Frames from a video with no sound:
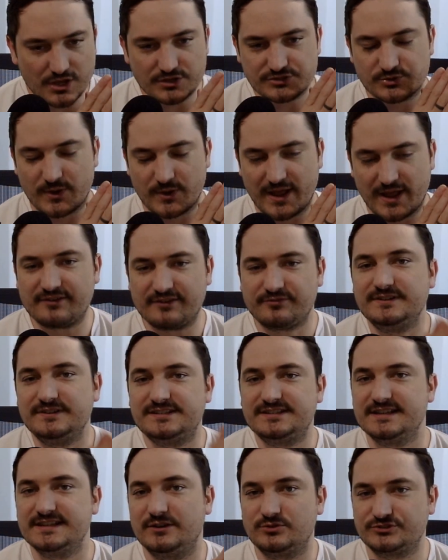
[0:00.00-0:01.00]
So every
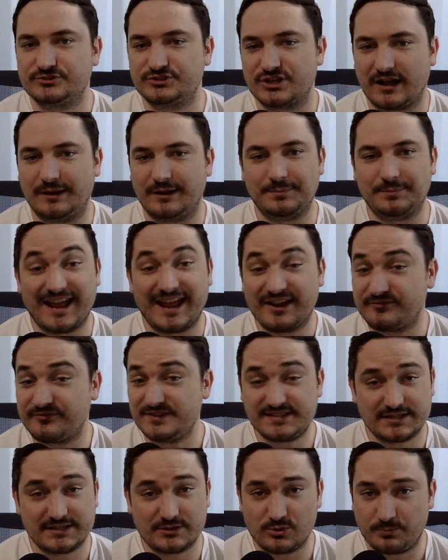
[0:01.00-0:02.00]
single job, every
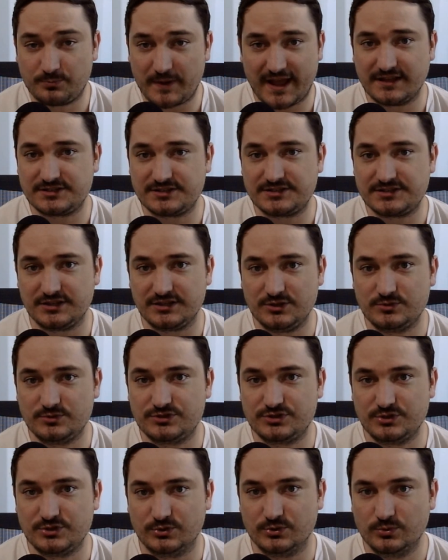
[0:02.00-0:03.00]
single page that you
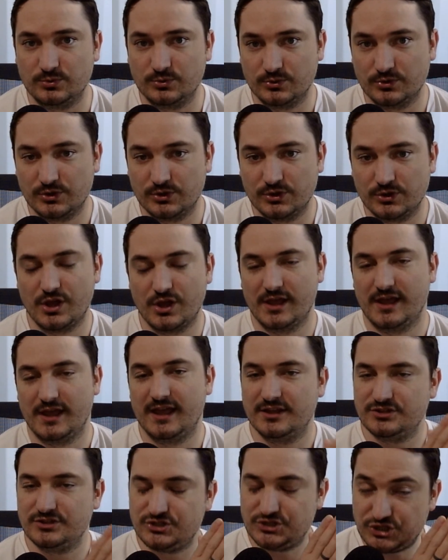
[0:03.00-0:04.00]
do,
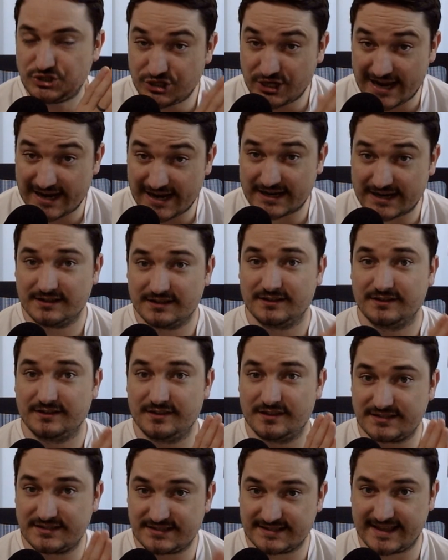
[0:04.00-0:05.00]
check
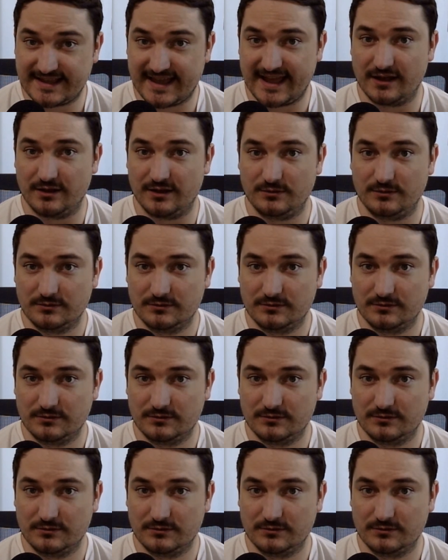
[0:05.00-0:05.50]
the scale.